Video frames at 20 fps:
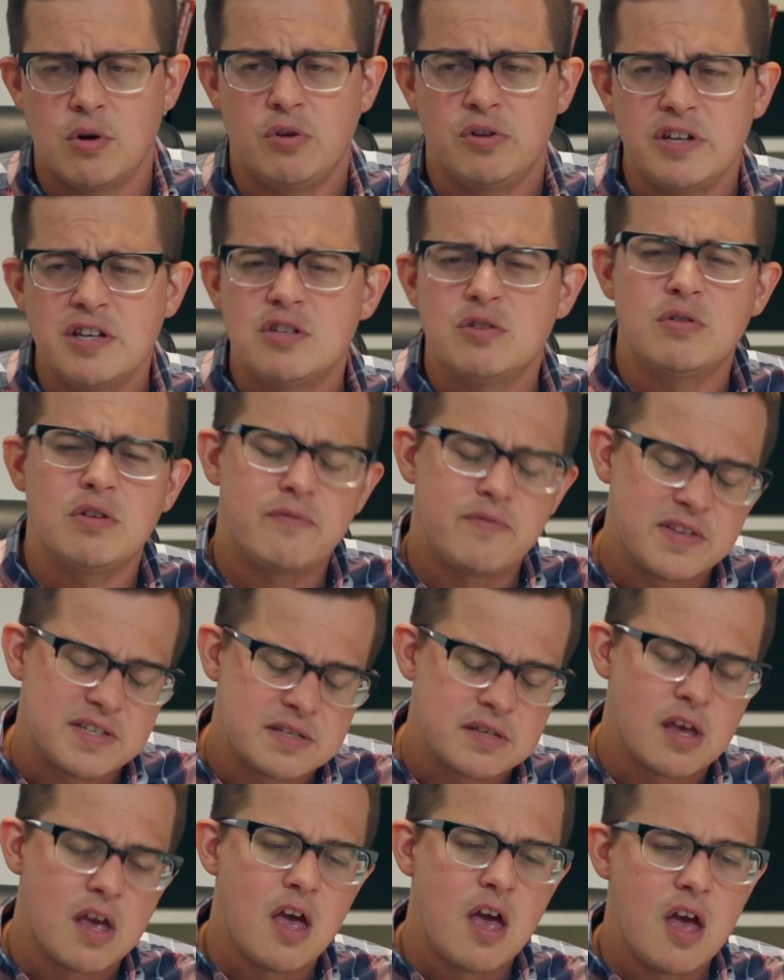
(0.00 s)
Only do it if
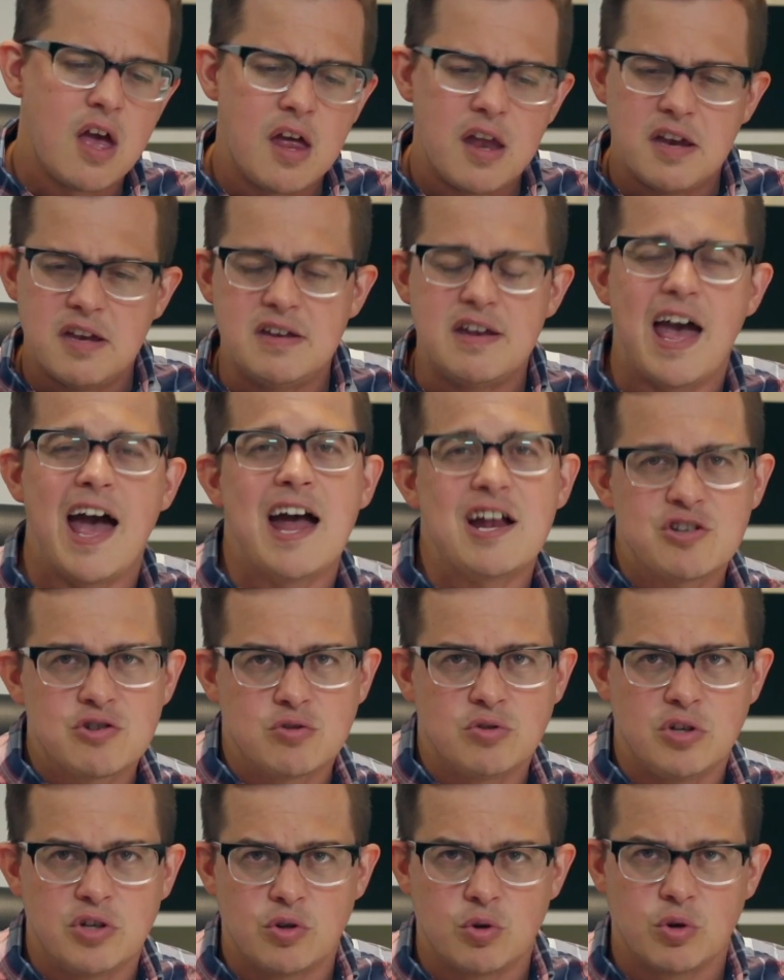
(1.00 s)
it's
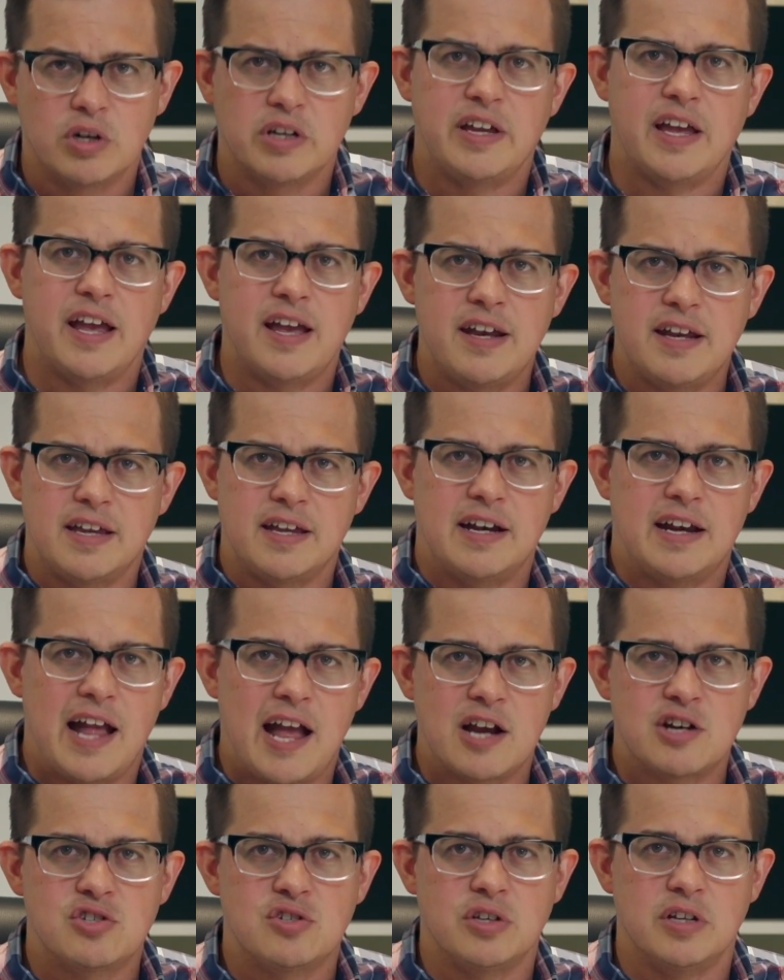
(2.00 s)
natural and organic and it
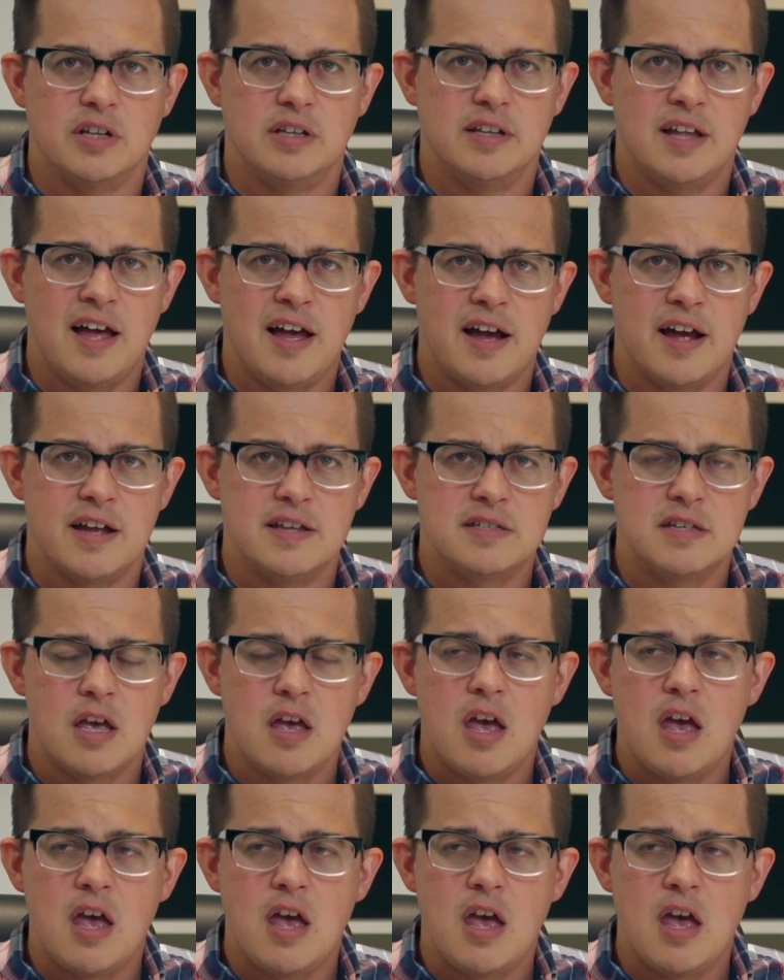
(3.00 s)
actually aligns.